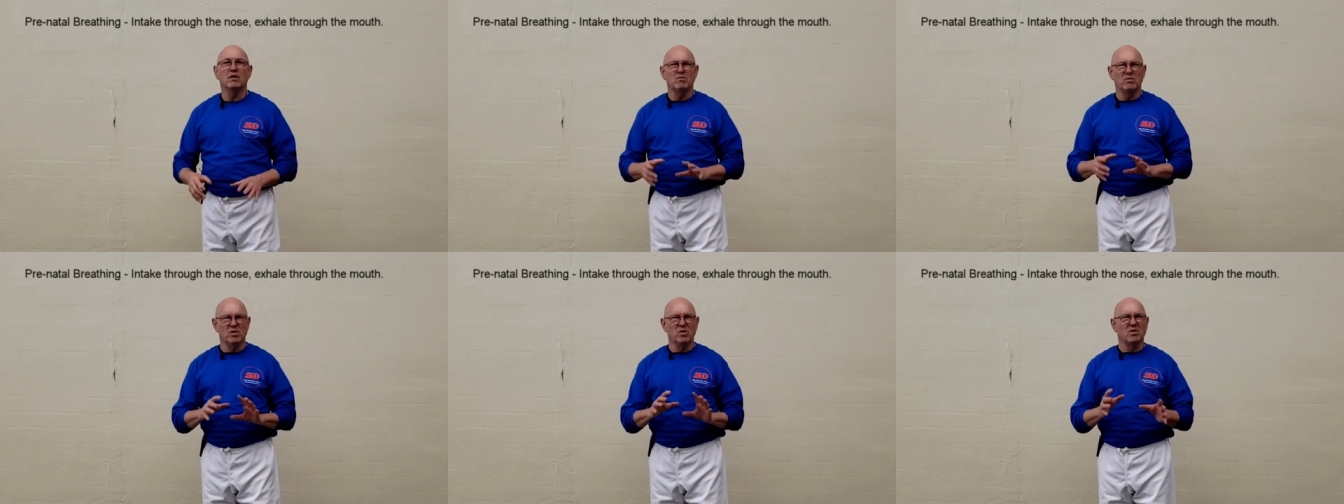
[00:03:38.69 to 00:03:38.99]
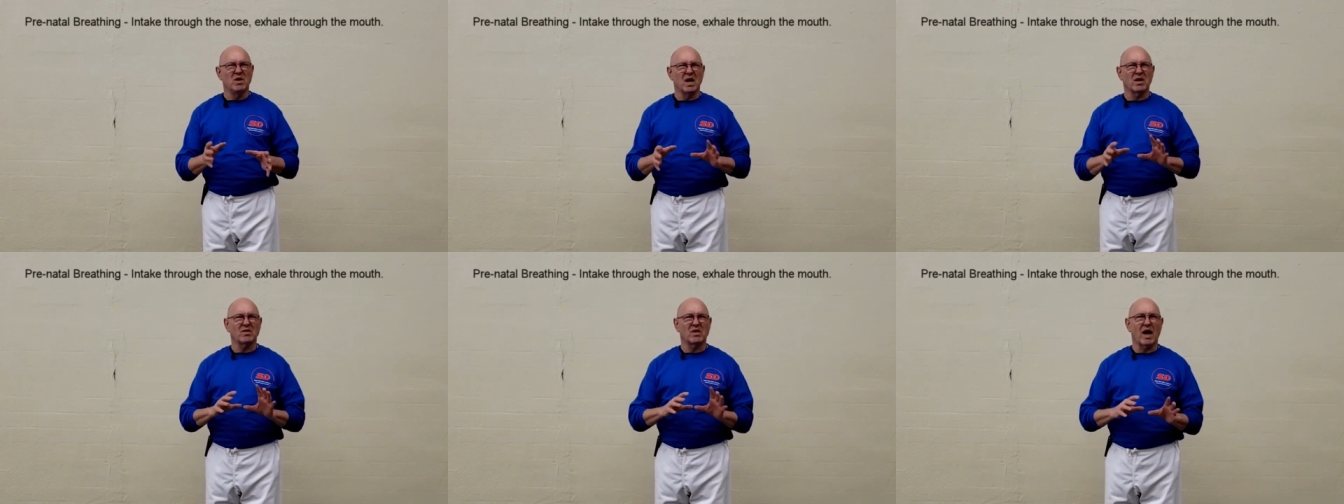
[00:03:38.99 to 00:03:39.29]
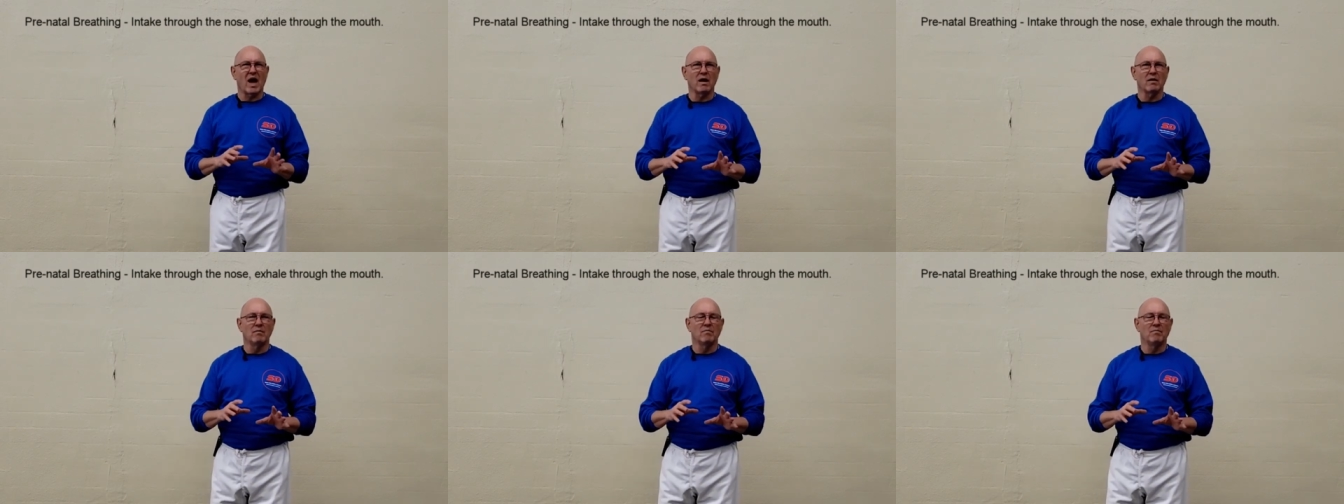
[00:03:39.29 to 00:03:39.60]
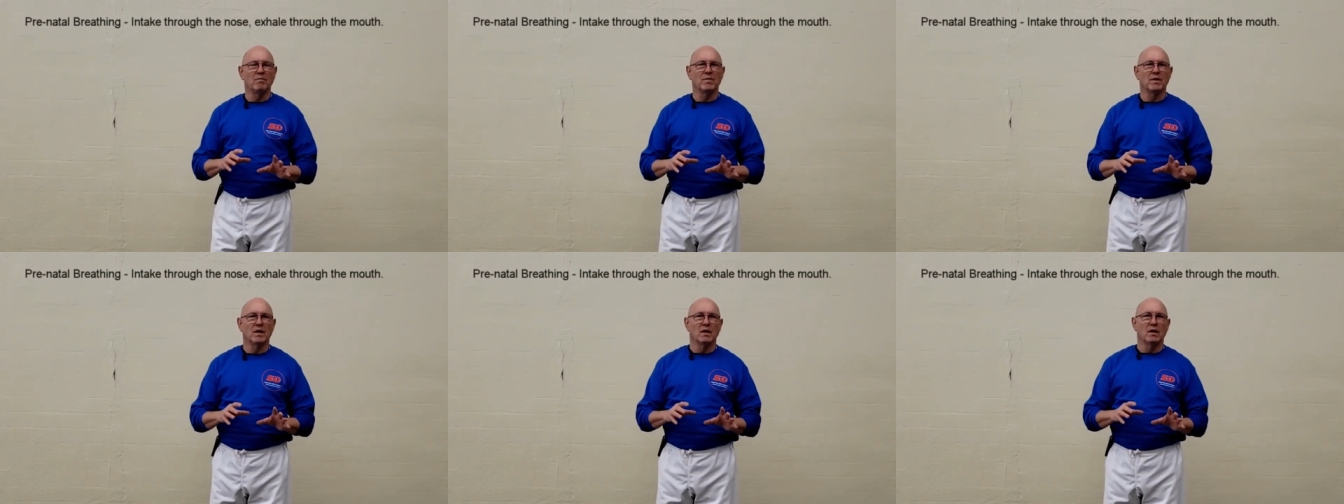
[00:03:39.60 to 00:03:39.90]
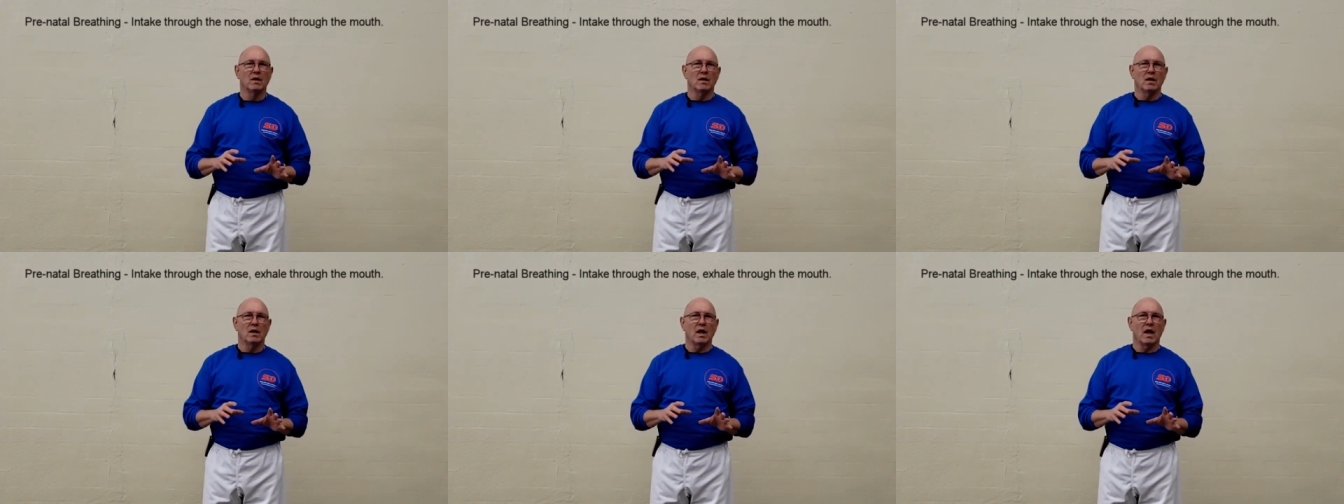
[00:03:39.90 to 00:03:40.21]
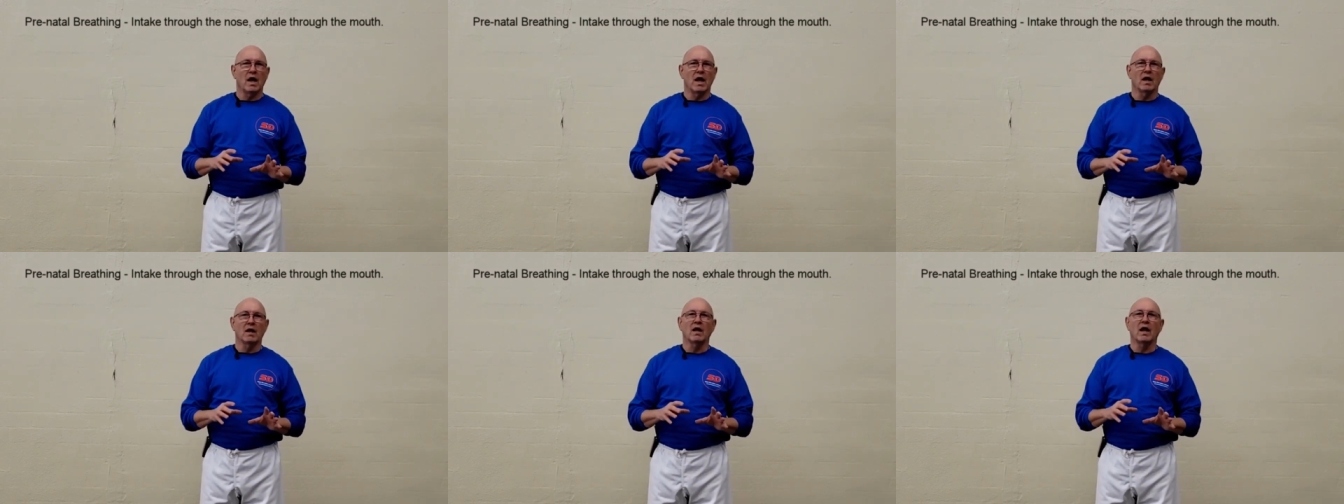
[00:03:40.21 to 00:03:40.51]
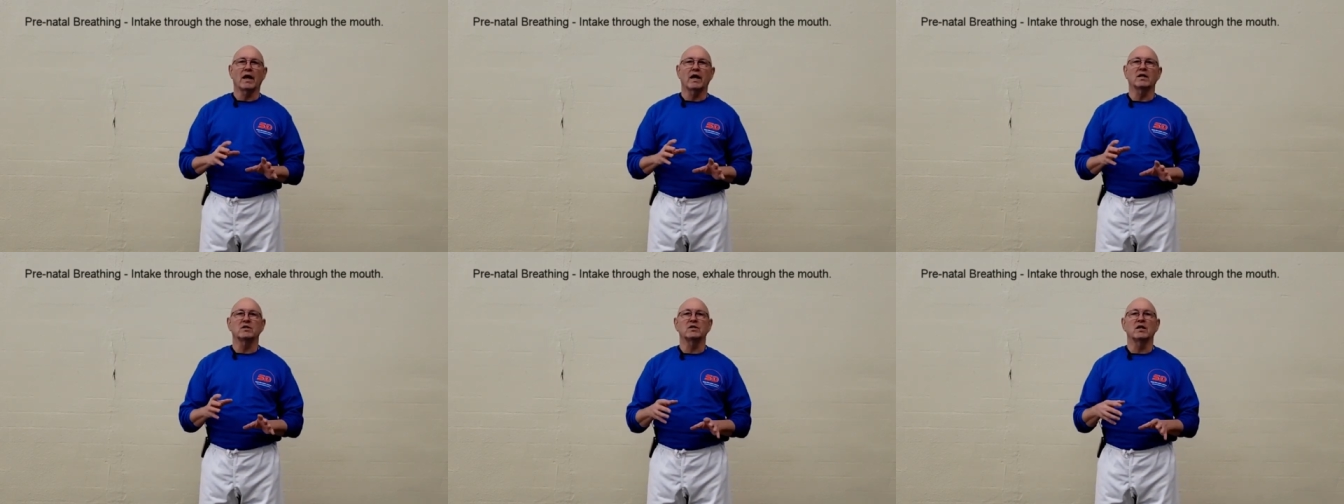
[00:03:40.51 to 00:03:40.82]
you get that. And
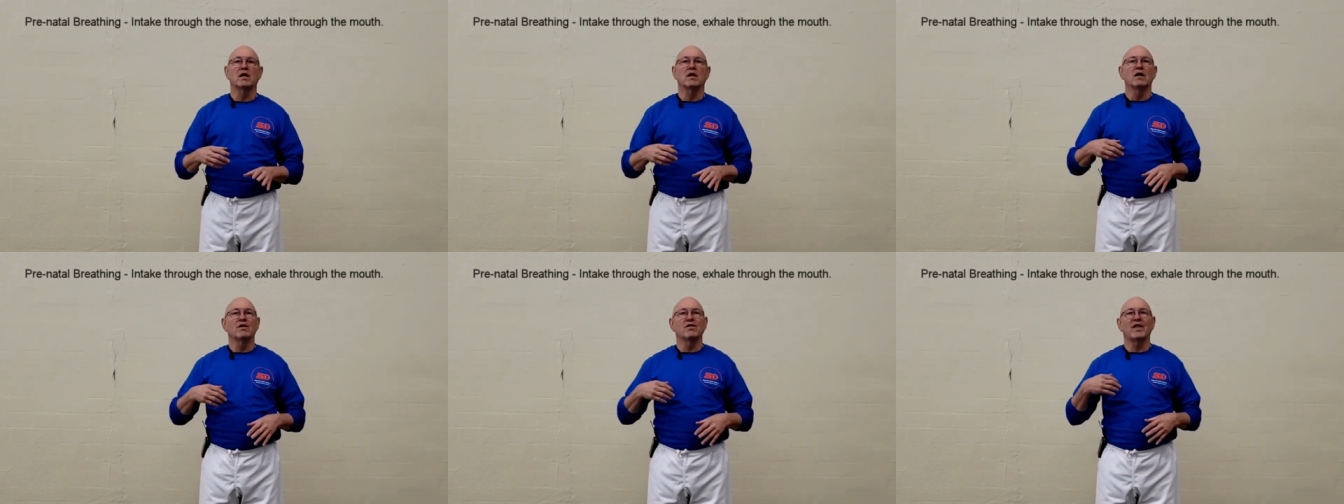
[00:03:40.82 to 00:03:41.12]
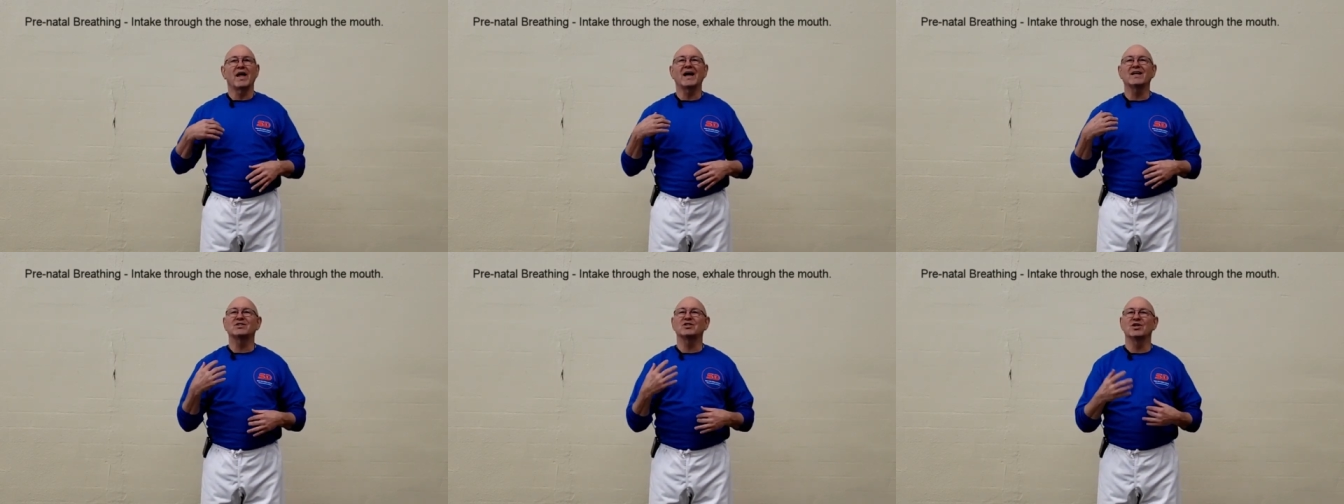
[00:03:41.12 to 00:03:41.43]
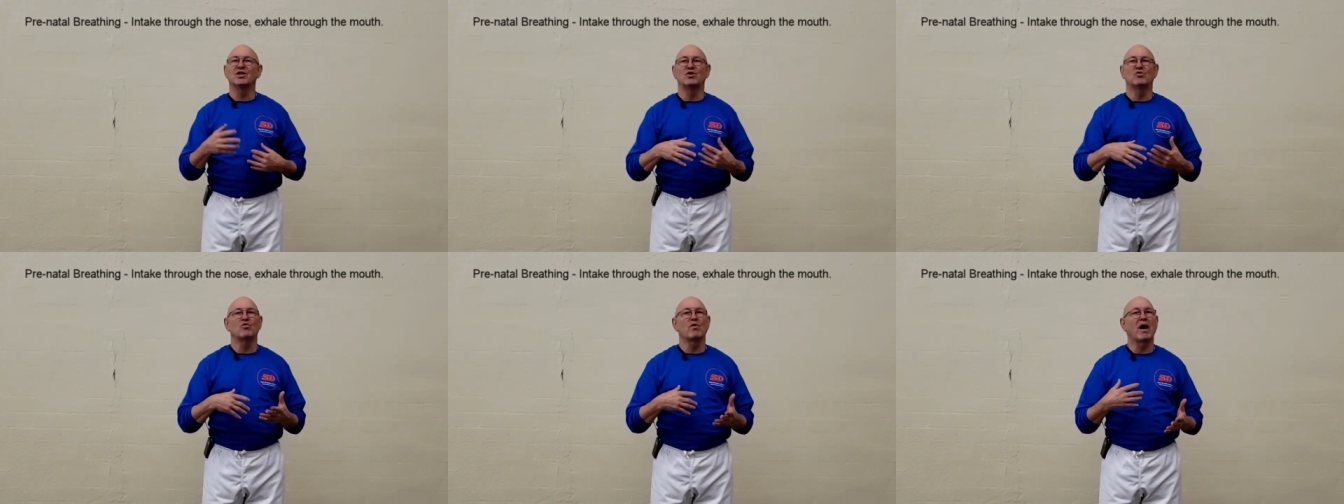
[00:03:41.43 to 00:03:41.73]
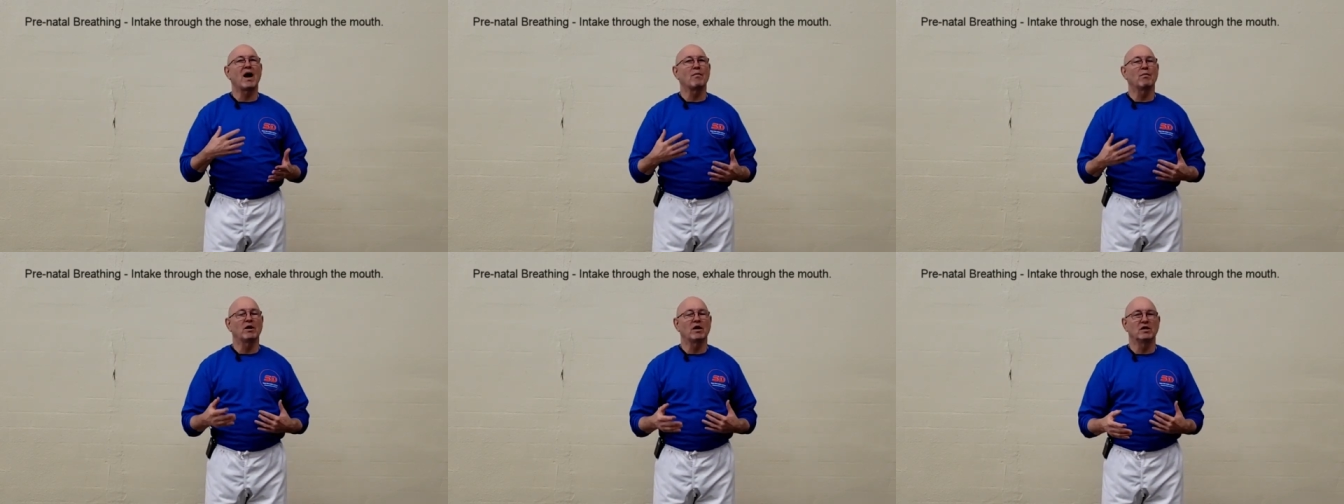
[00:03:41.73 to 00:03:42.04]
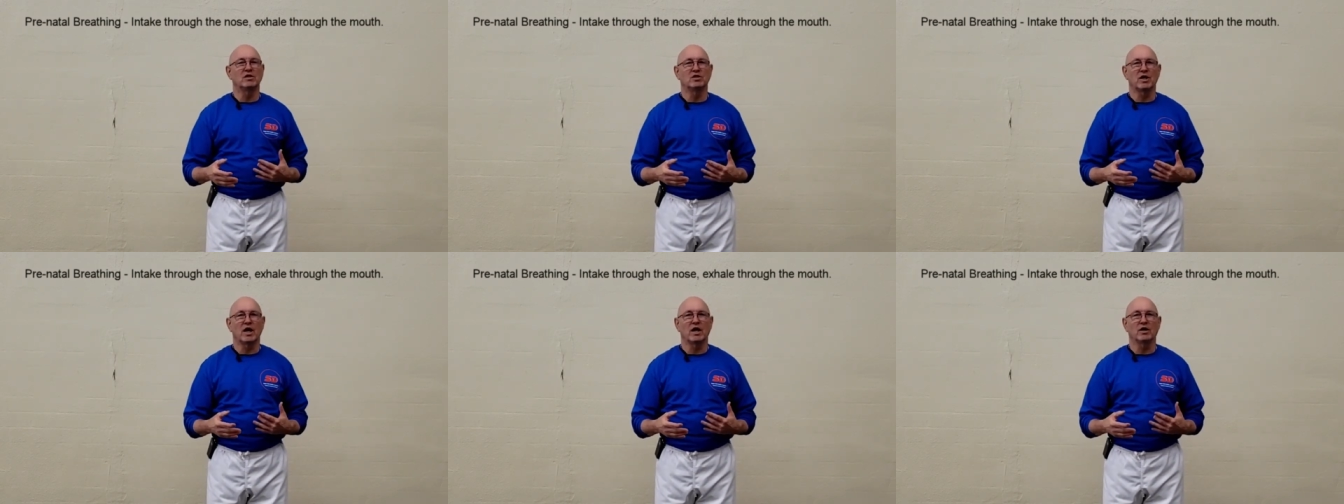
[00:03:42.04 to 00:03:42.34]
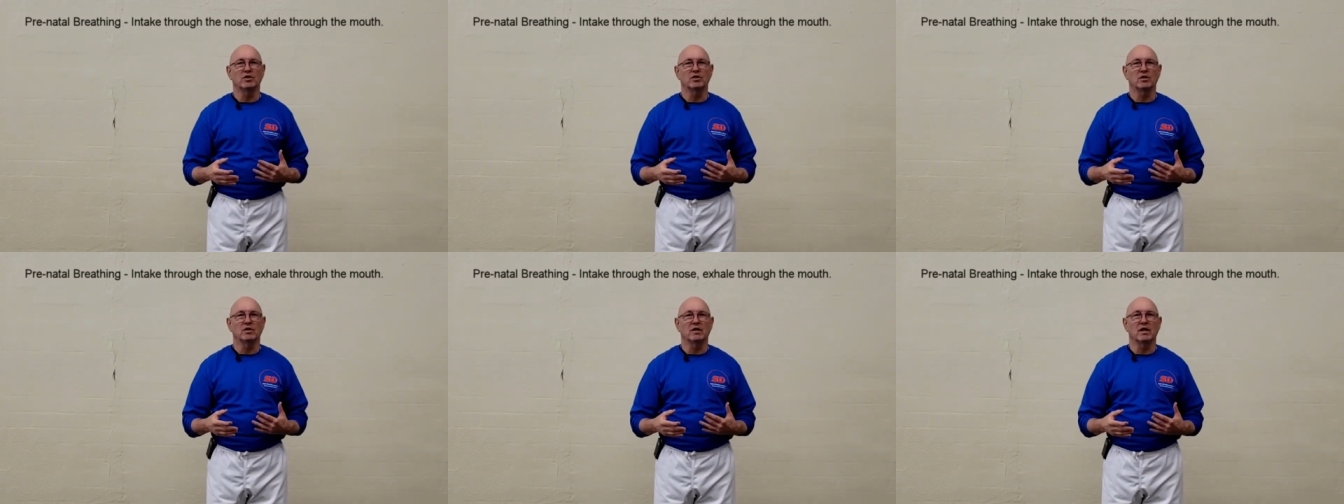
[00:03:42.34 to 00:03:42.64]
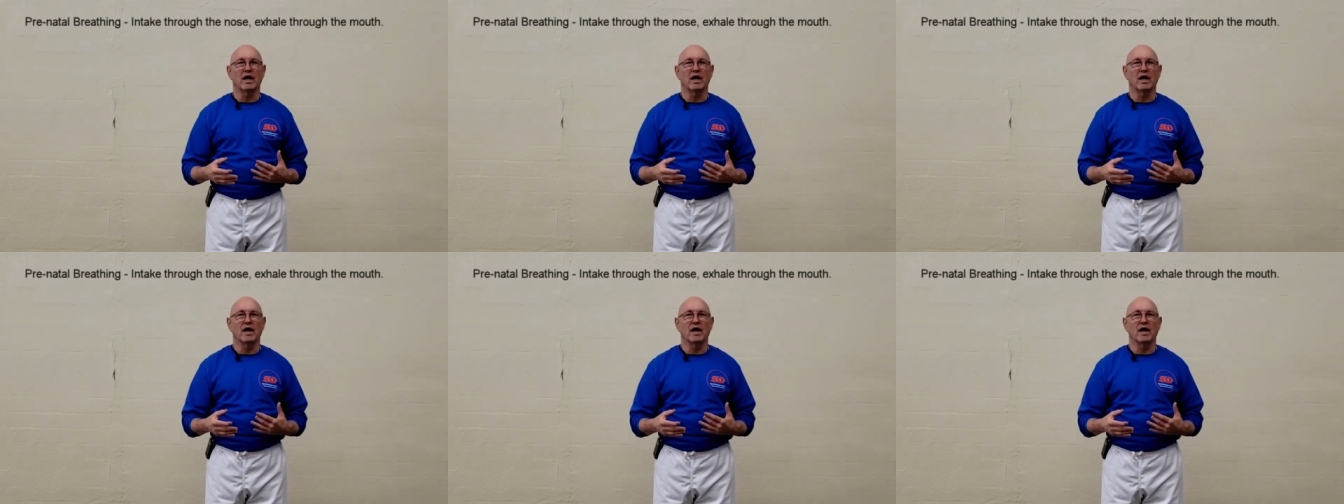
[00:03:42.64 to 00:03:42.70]
like I said, that's a dramatization.